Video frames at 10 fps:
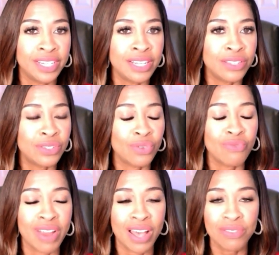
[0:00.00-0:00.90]

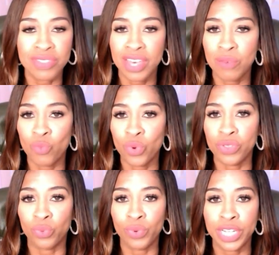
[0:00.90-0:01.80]
Surround them
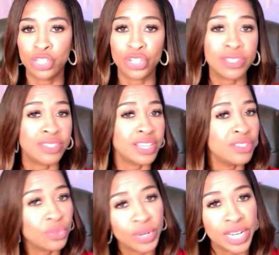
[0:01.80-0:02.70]
with rich
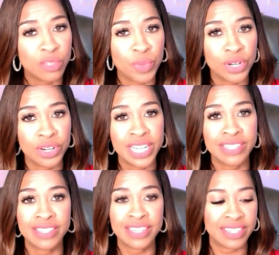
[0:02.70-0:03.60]
sensory
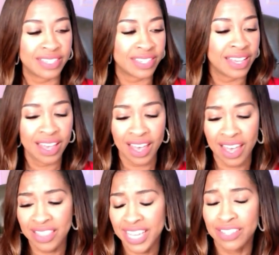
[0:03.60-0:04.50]
experiences
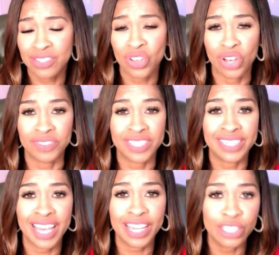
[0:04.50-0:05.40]
like soft
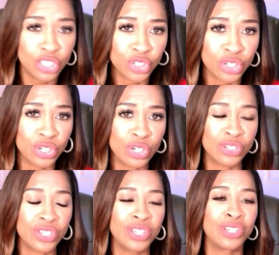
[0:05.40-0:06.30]

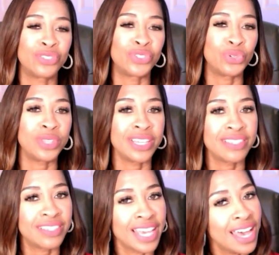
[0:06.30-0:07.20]
textures, soothing
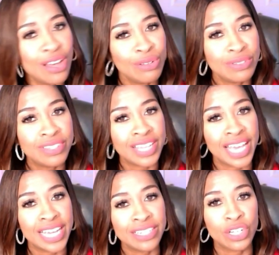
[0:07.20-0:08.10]
sounds,
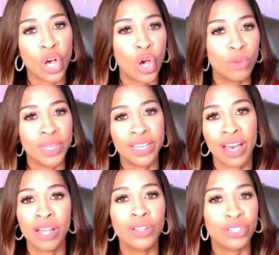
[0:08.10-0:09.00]
and calming
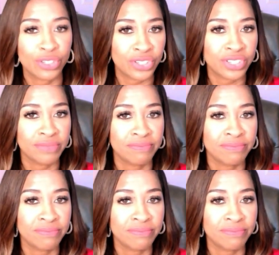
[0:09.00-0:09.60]
colors.